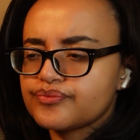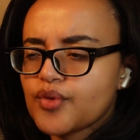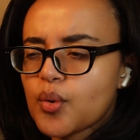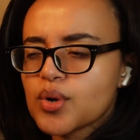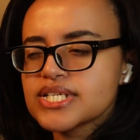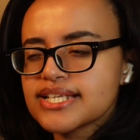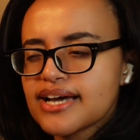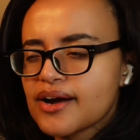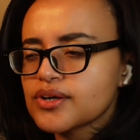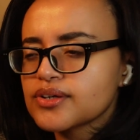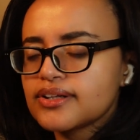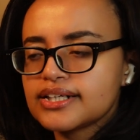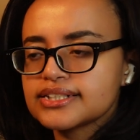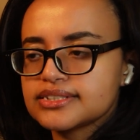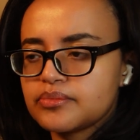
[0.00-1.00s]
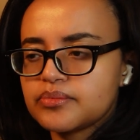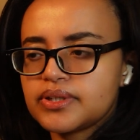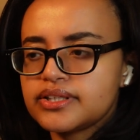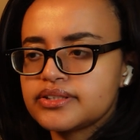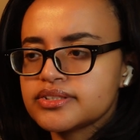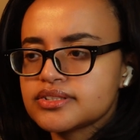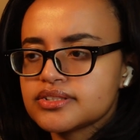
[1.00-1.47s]
What does the hourglass
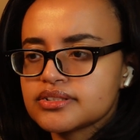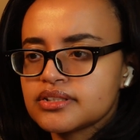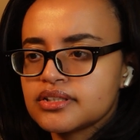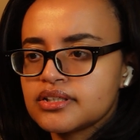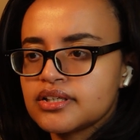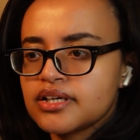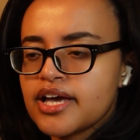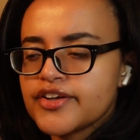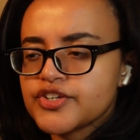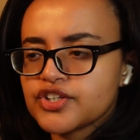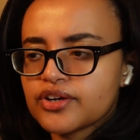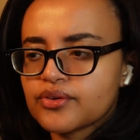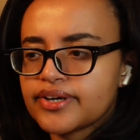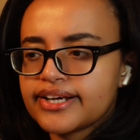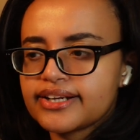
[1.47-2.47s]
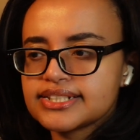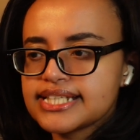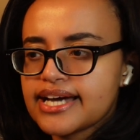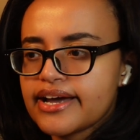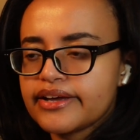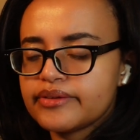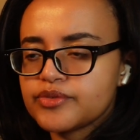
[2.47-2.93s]
symbolize? Is she like running out of
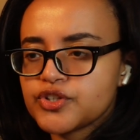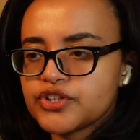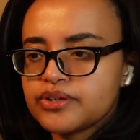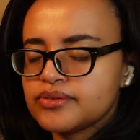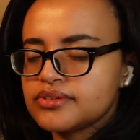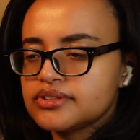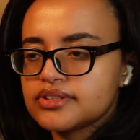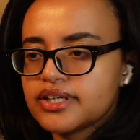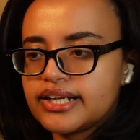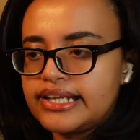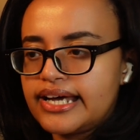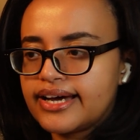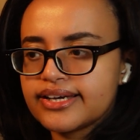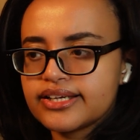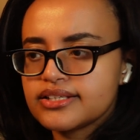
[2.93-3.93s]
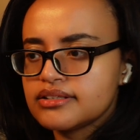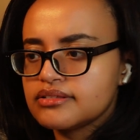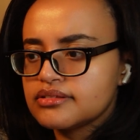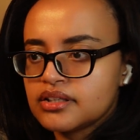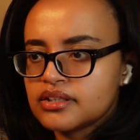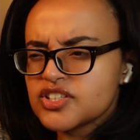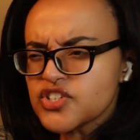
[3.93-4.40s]
time? Is she gonna die?
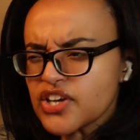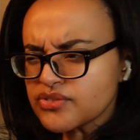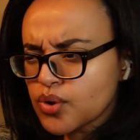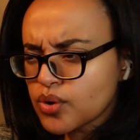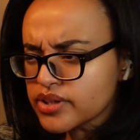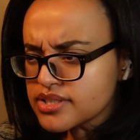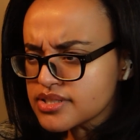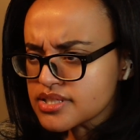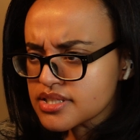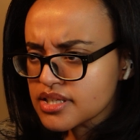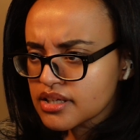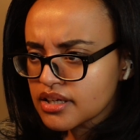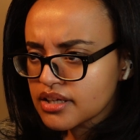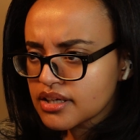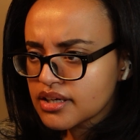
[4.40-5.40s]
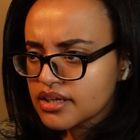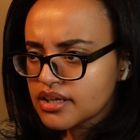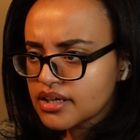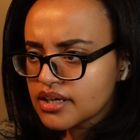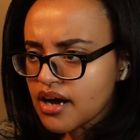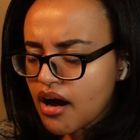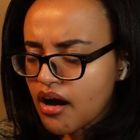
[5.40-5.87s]
Does she have horns?
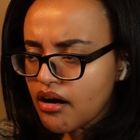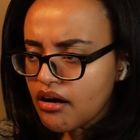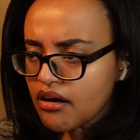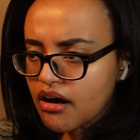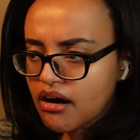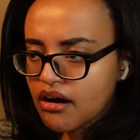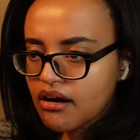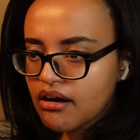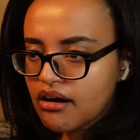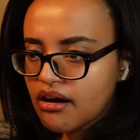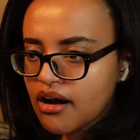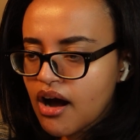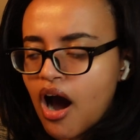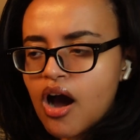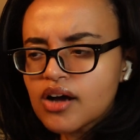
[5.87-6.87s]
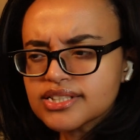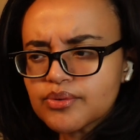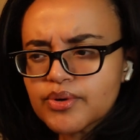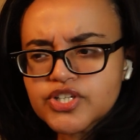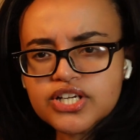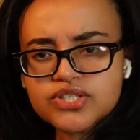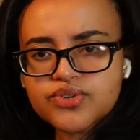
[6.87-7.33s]
Huh. Is that
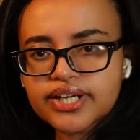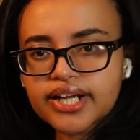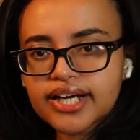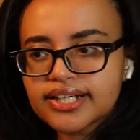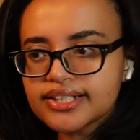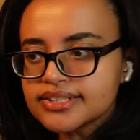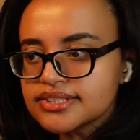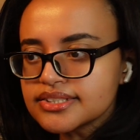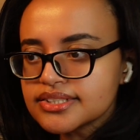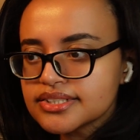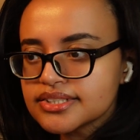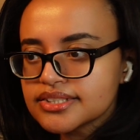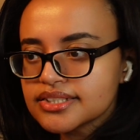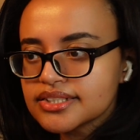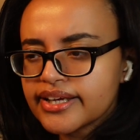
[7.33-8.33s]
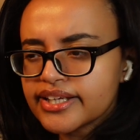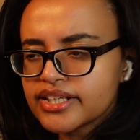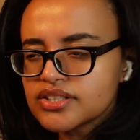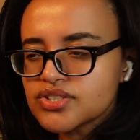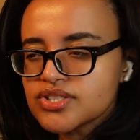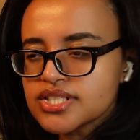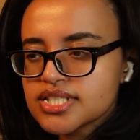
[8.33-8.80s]
why she has red eyes?
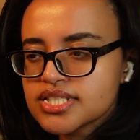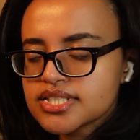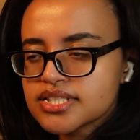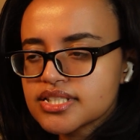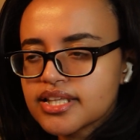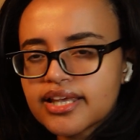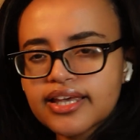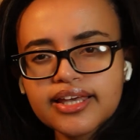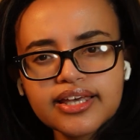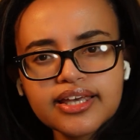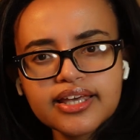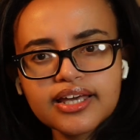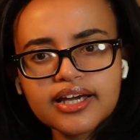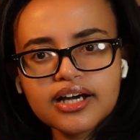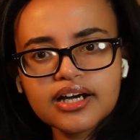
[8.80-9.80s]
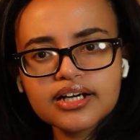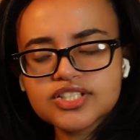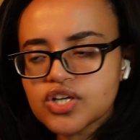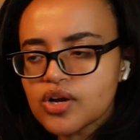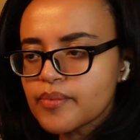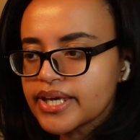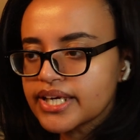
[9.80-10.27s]
Interesting. Because
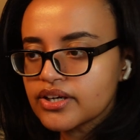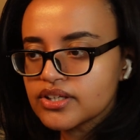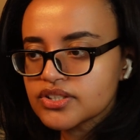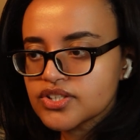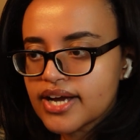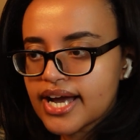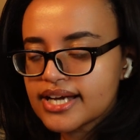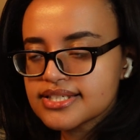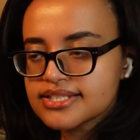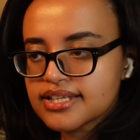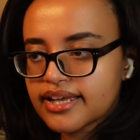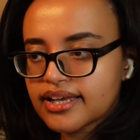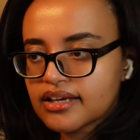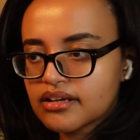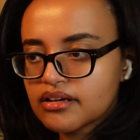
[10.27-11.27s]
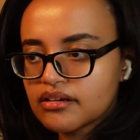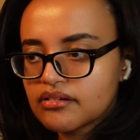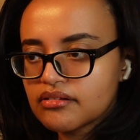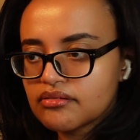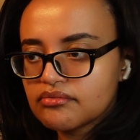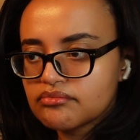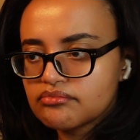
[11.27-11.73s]
our main character has like
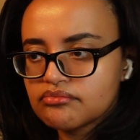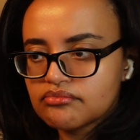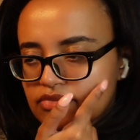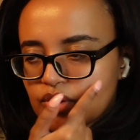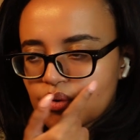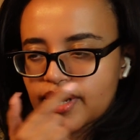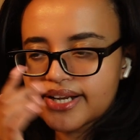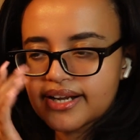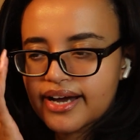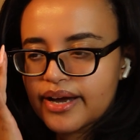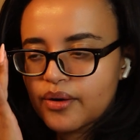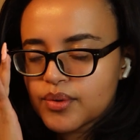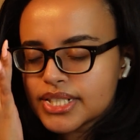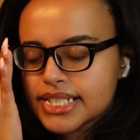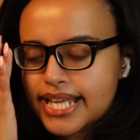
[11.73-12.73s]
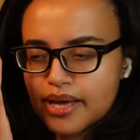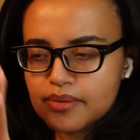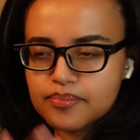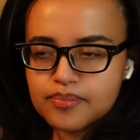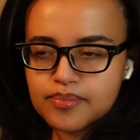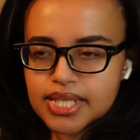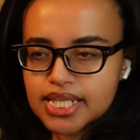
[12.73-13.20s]
the red eye. What does that
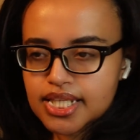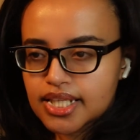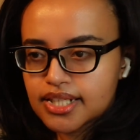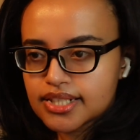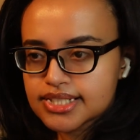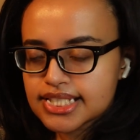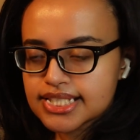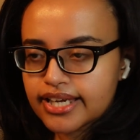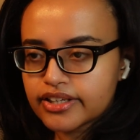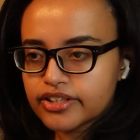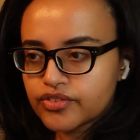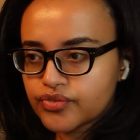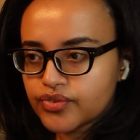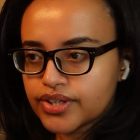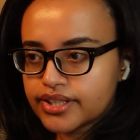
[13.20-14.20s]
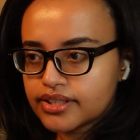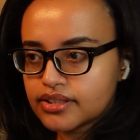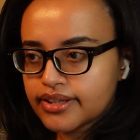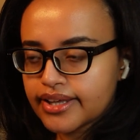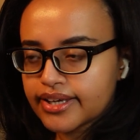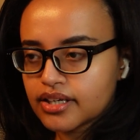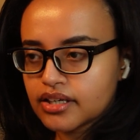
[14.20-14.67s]
mean? Is this like a different
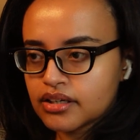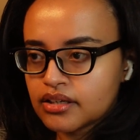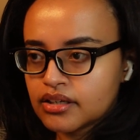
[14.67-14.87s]
like